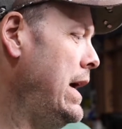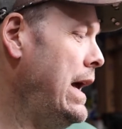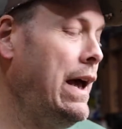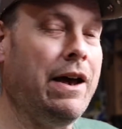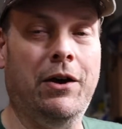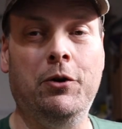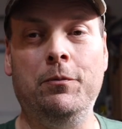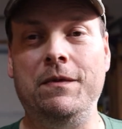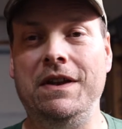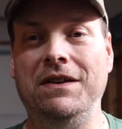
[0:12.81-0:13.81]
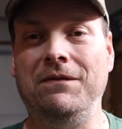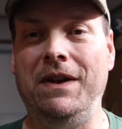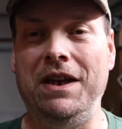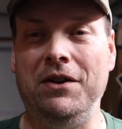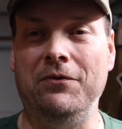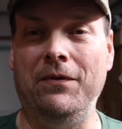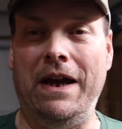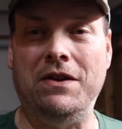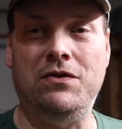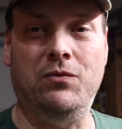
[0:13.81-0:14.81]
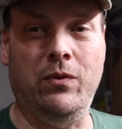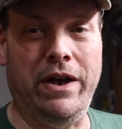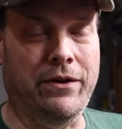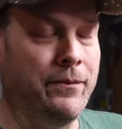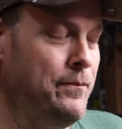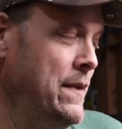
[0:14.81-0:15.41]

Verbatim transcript: I hope this video finds you well.